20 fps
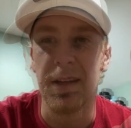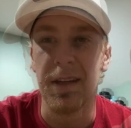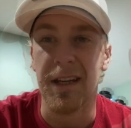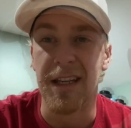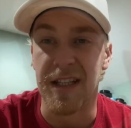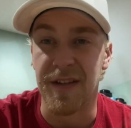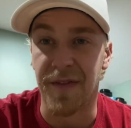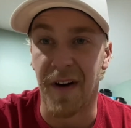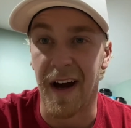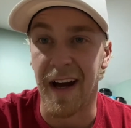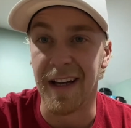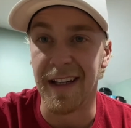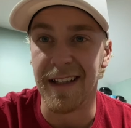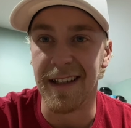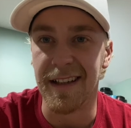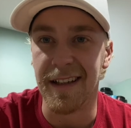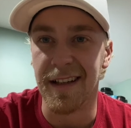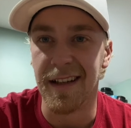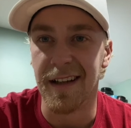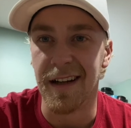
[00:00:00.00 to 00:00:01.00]
is
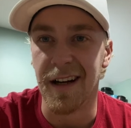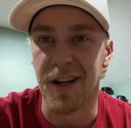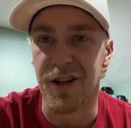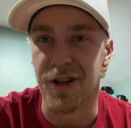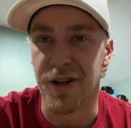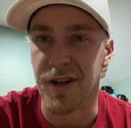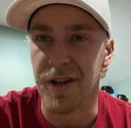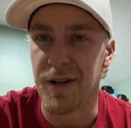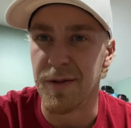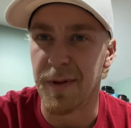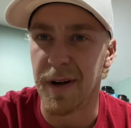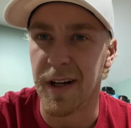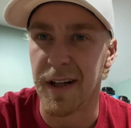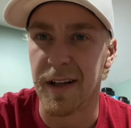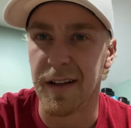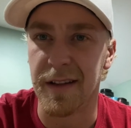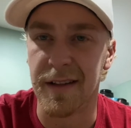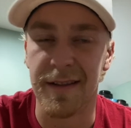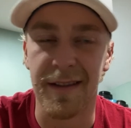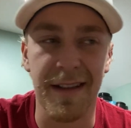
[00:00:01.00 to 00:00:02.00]
finding a shirt you want to
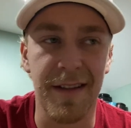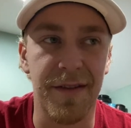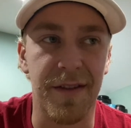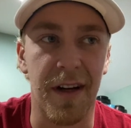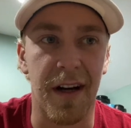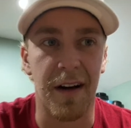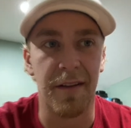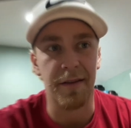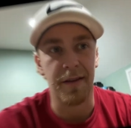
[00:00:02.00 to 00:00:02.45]
cut the sleeves off.